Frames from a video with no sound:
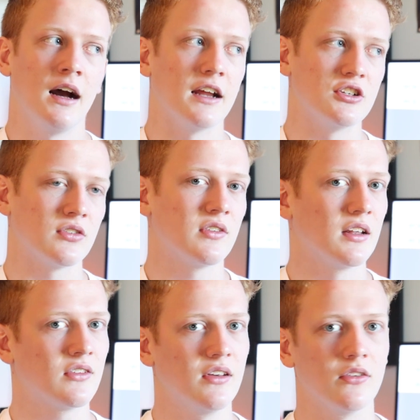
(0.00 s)
I just
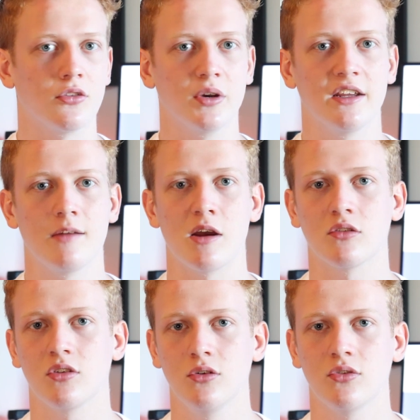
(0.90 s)
think Season three came
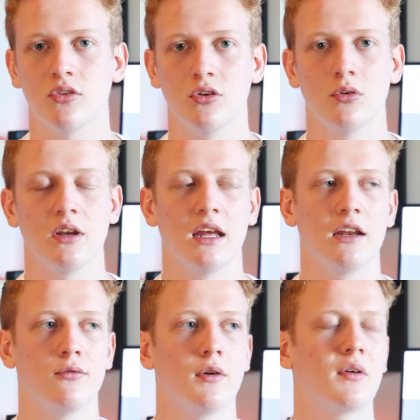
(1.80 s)
out too soon,
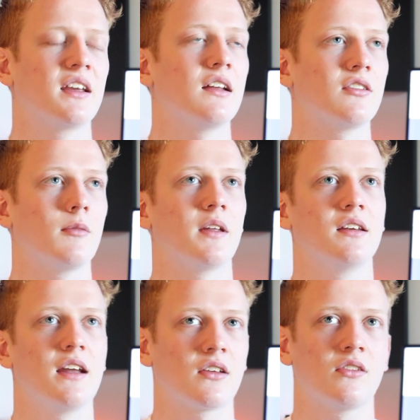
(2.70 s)
and if we were to get
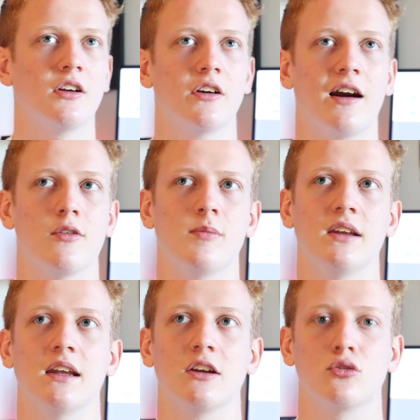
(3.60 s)
something next year, I would
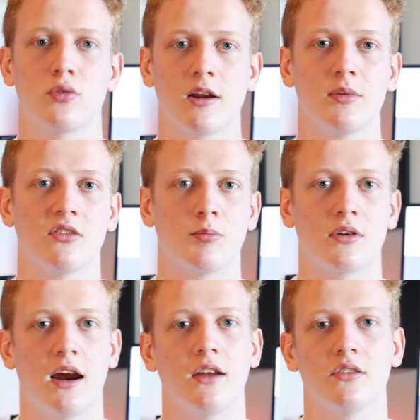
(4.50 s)
be incredibly
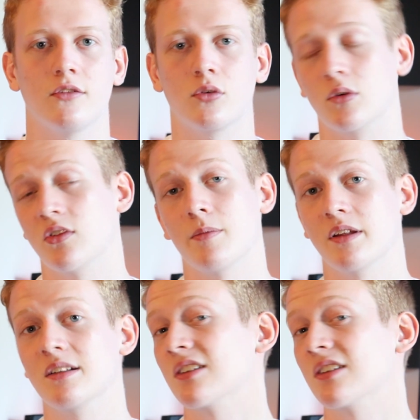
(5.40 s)
surprised if it were something